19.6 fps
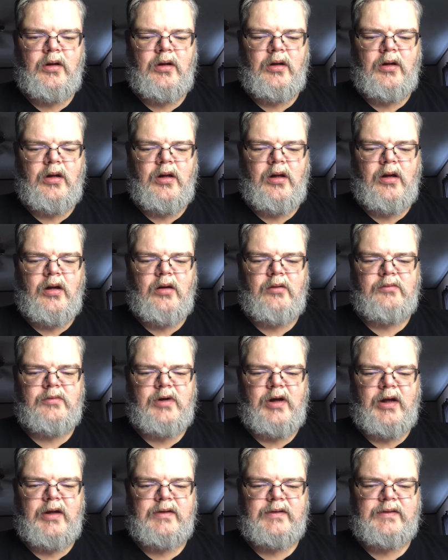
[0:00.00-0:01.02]
All
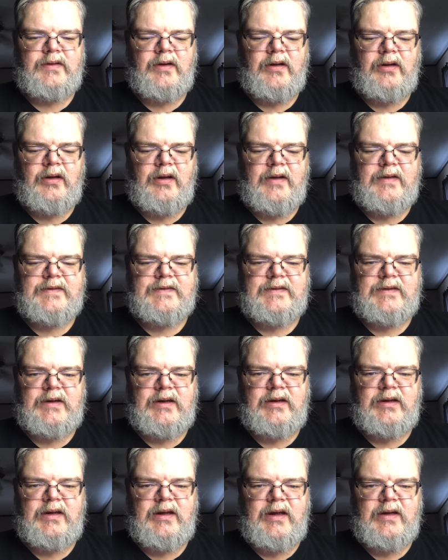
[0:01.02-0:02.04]
right, let's
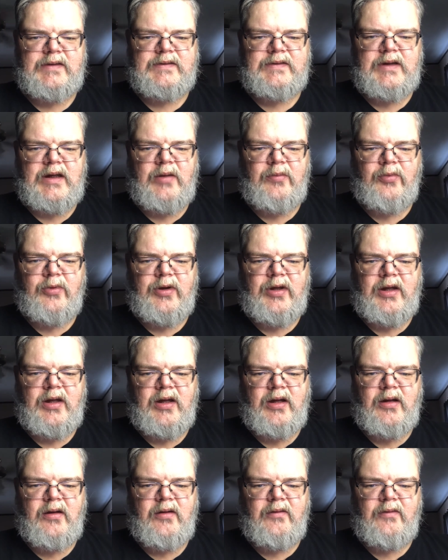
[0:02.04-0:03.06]
see. Next up we
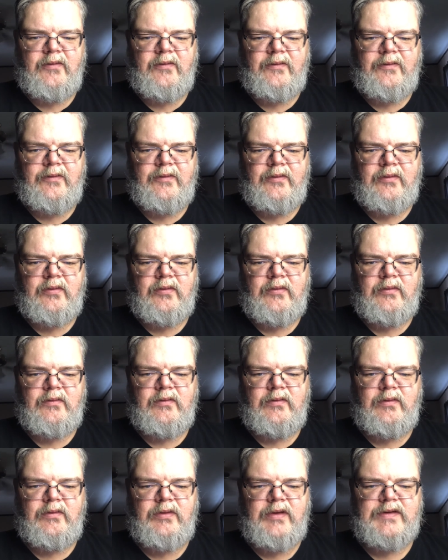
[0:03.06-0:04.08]
have,
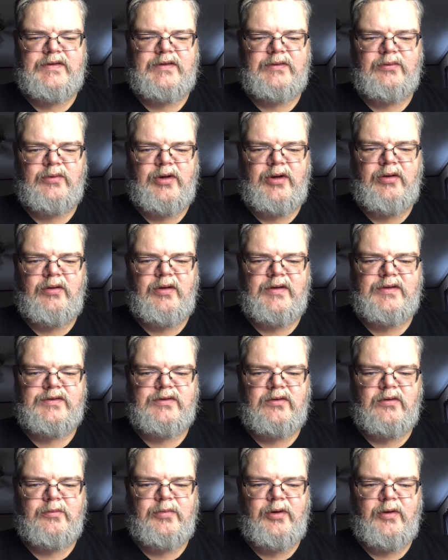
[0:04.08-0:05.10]
this is where you
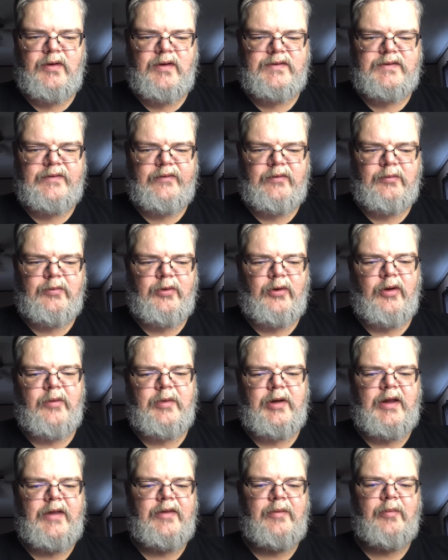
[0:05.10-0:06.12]
list your periods of
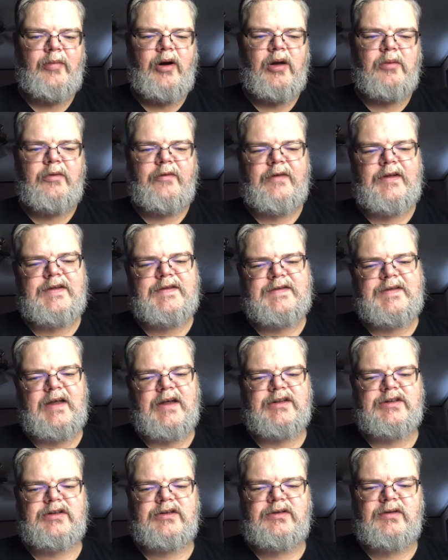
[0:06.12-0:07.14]
employment. At the bottom of each
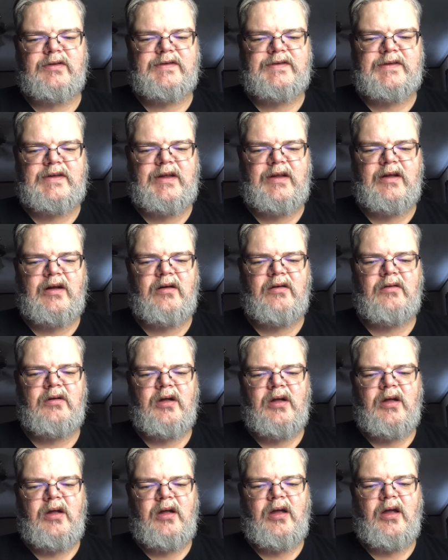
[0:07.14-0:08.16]
section you'll see there,
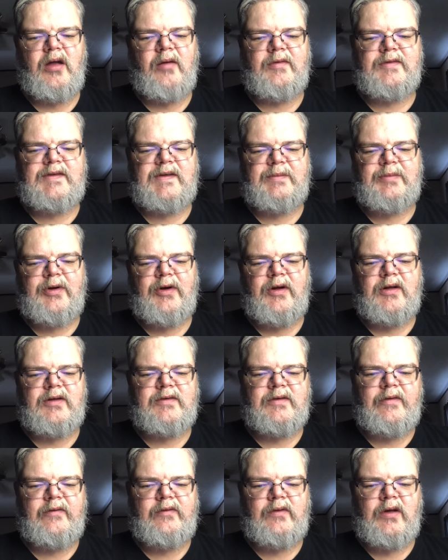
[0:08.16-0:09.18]
it says
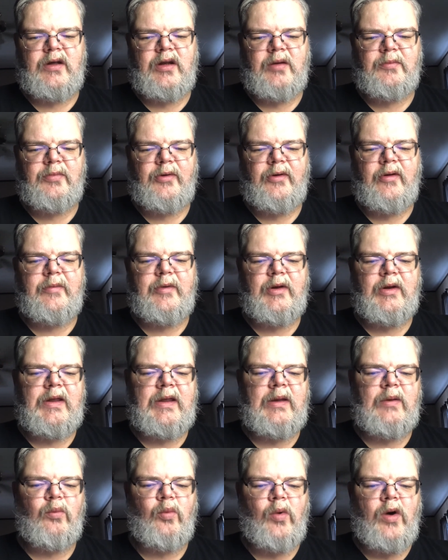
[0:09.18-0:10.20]
periods of unemployment
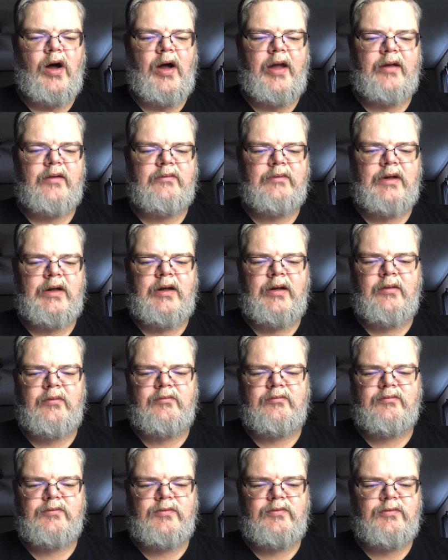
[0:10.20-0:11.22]
and why.
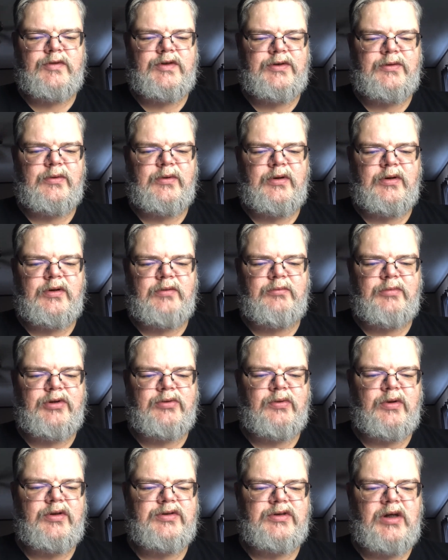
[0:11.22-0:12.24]
Student,
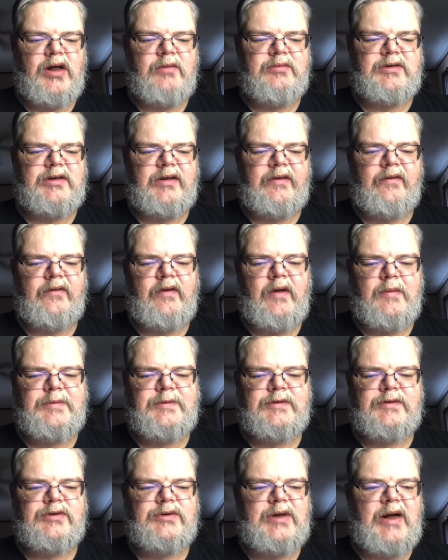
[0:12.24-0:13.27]
between jobs, leave of
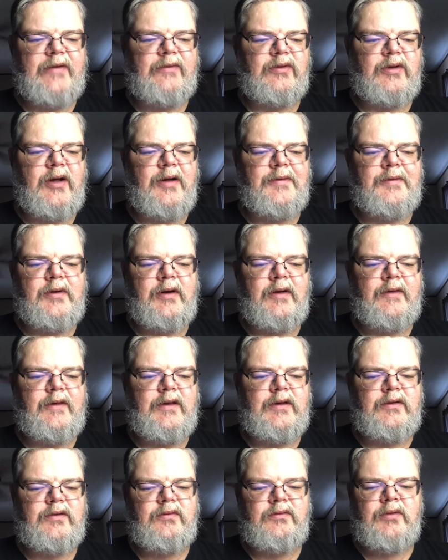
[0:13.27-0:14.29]
absence, travel, other, and
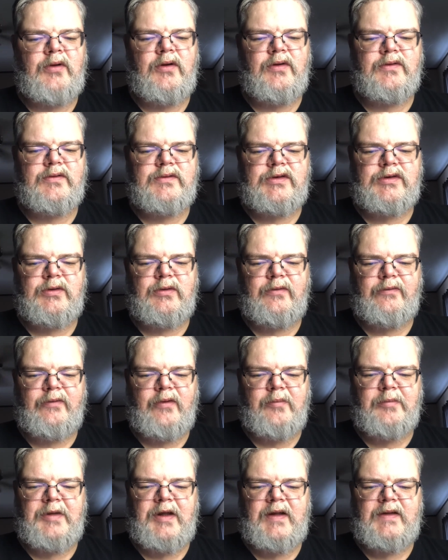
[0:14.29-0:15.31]
then your to and
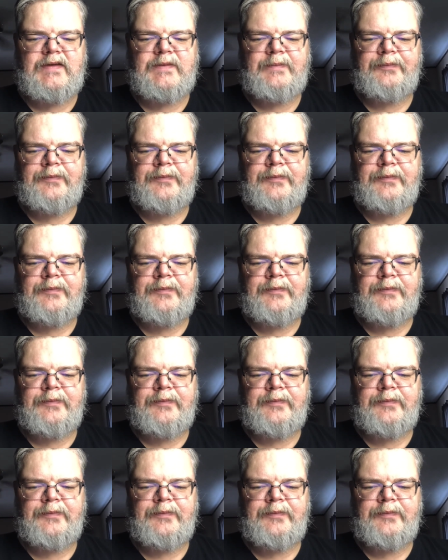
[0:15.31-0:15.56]
from dates.